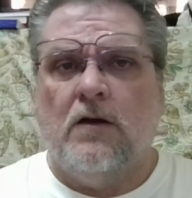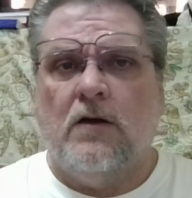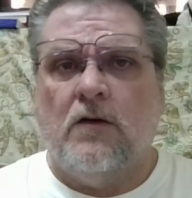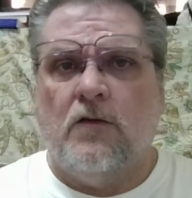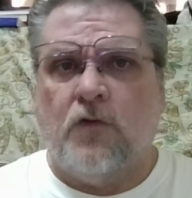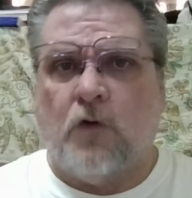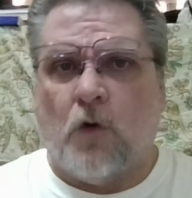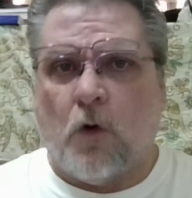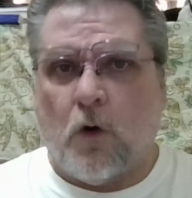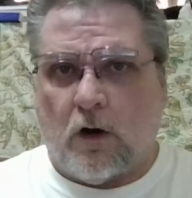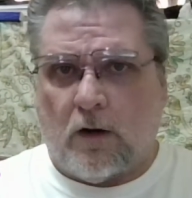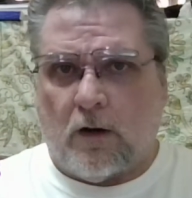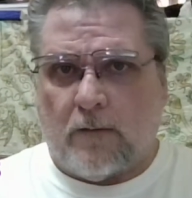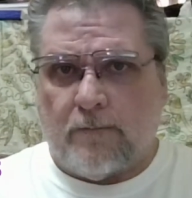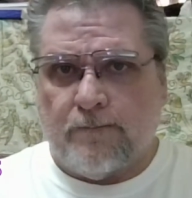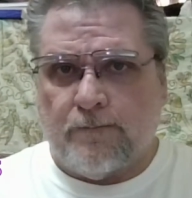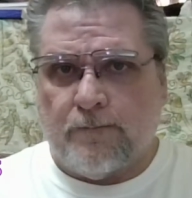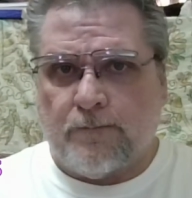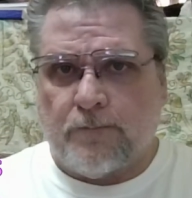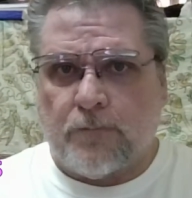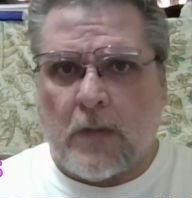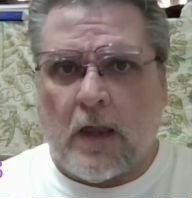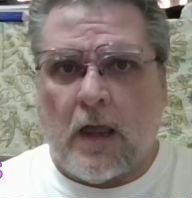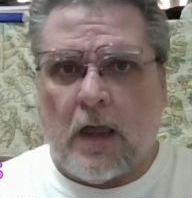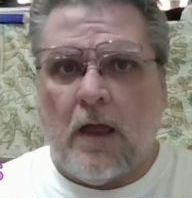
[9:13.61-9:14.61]
4,
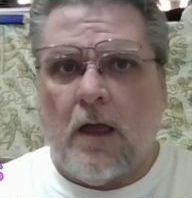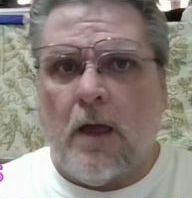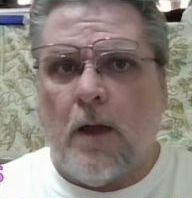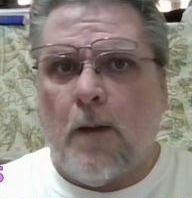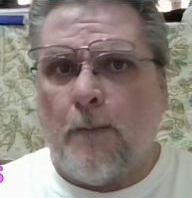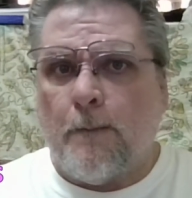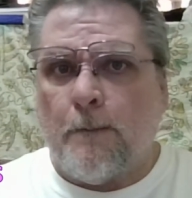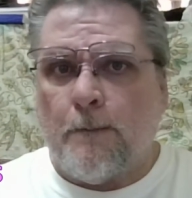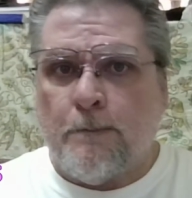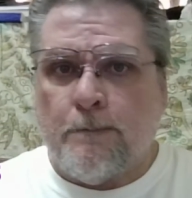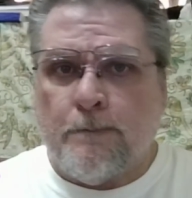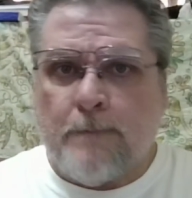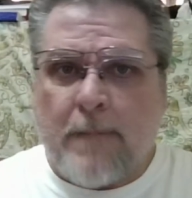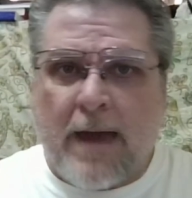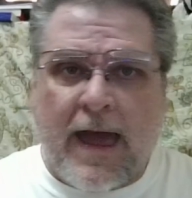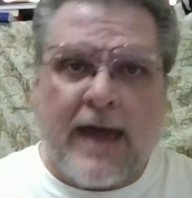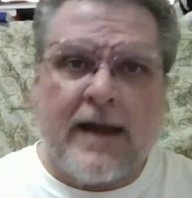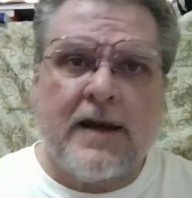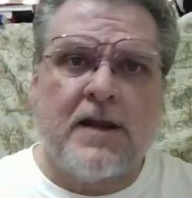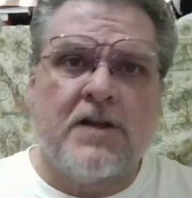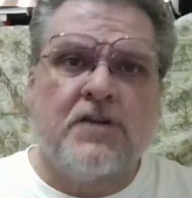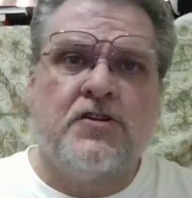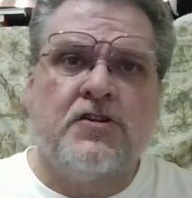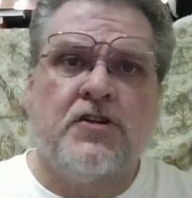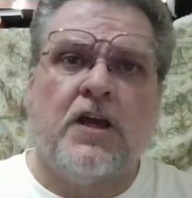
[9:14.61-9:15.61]

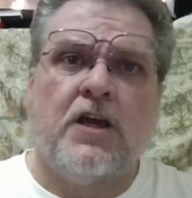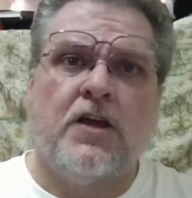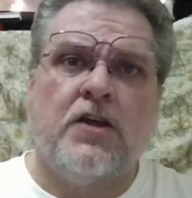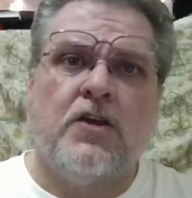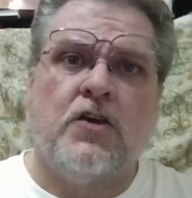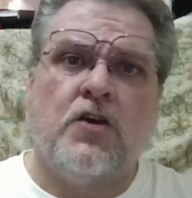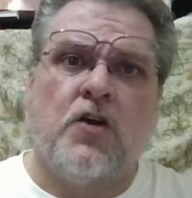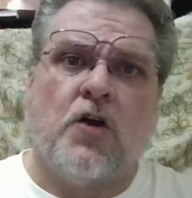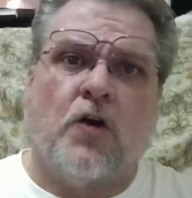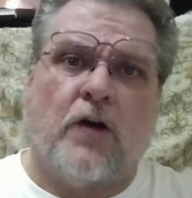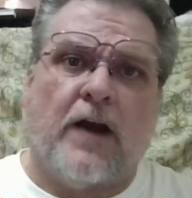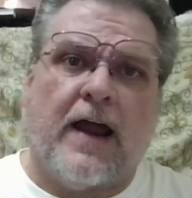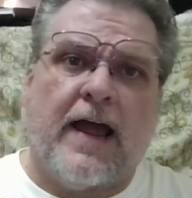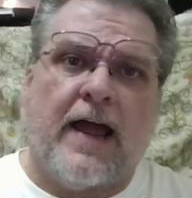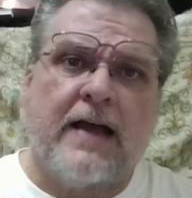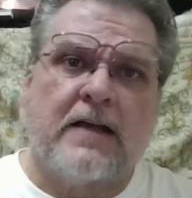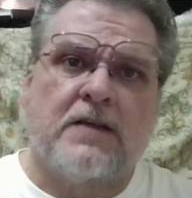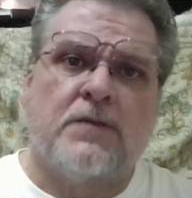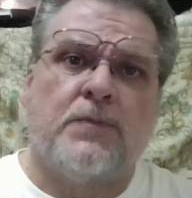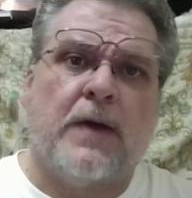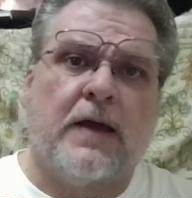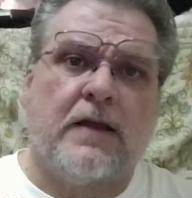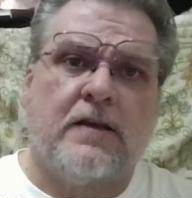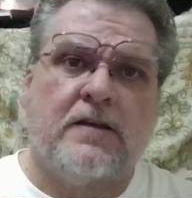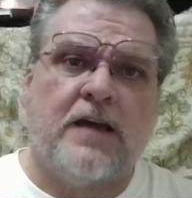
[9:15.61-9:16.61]
managing your
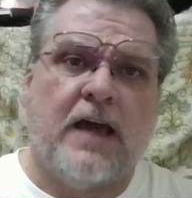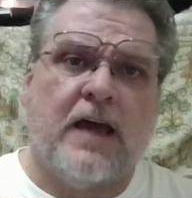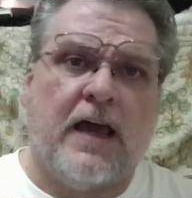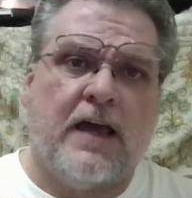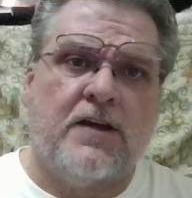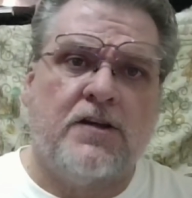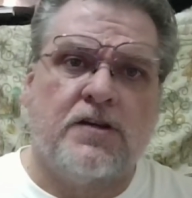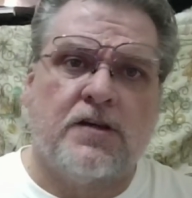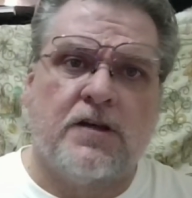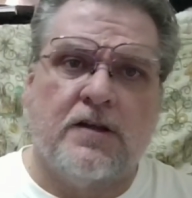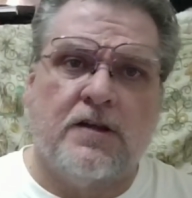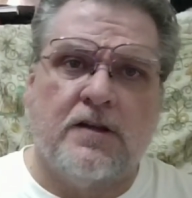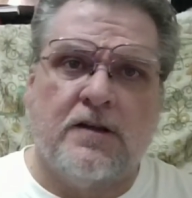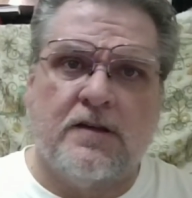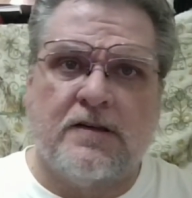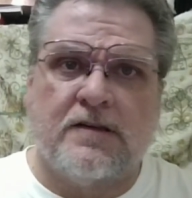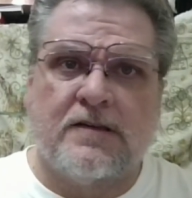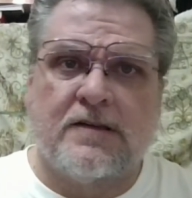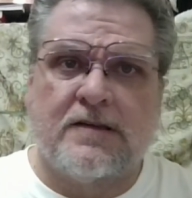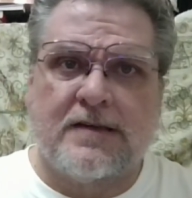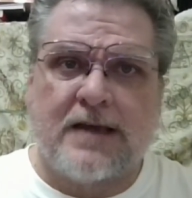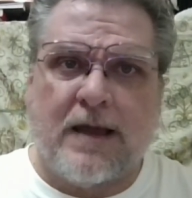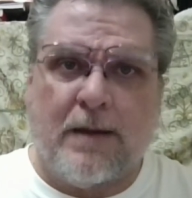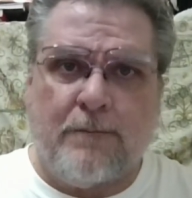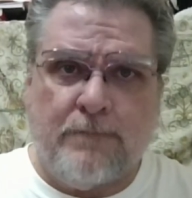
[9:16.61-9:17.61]

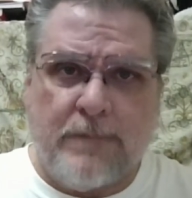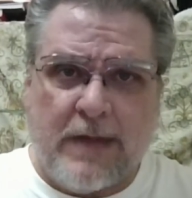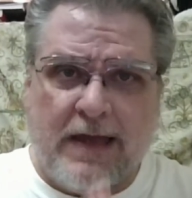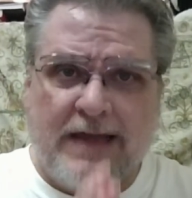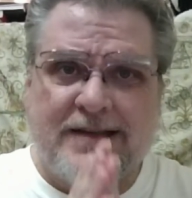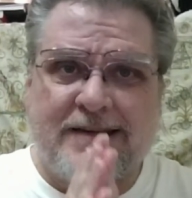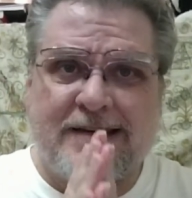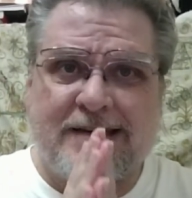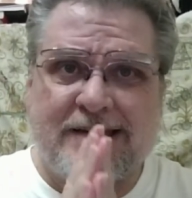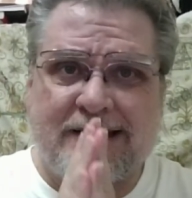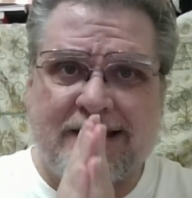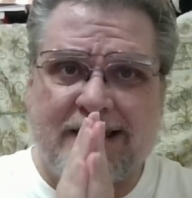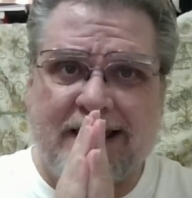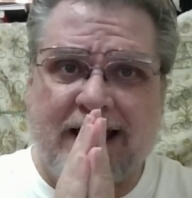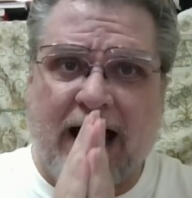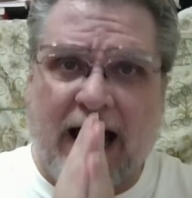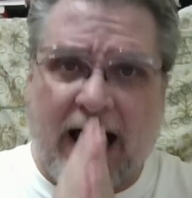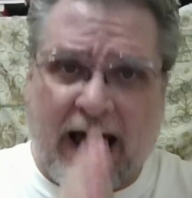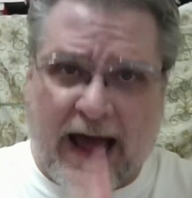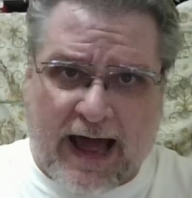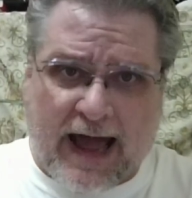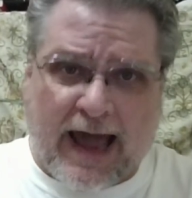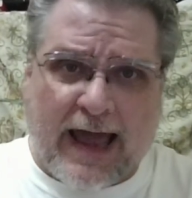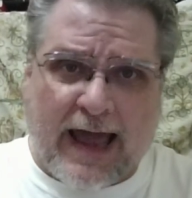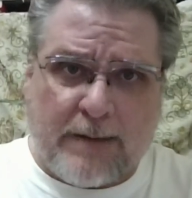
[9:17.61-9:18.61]
expectations amidst the
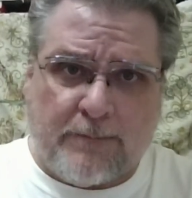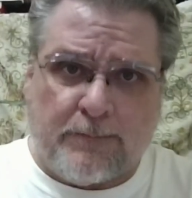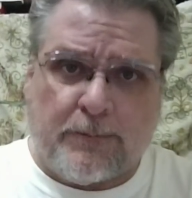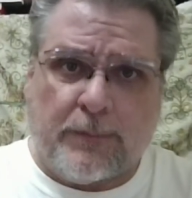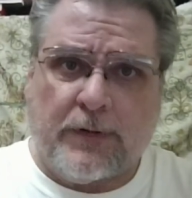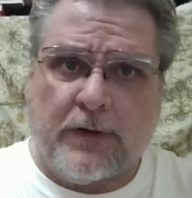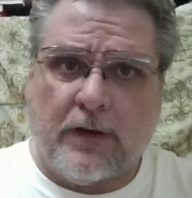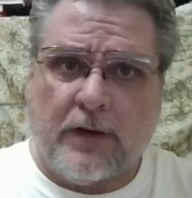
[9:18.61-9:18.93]
hype.